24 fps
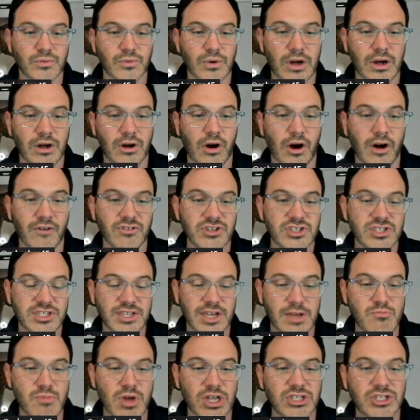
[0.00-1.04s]
obviously I
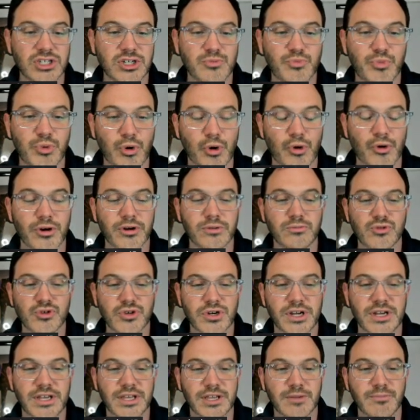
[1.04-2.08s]
mentioned Program
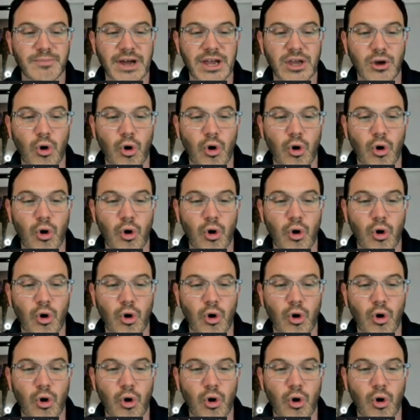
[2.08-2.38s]
Trading in my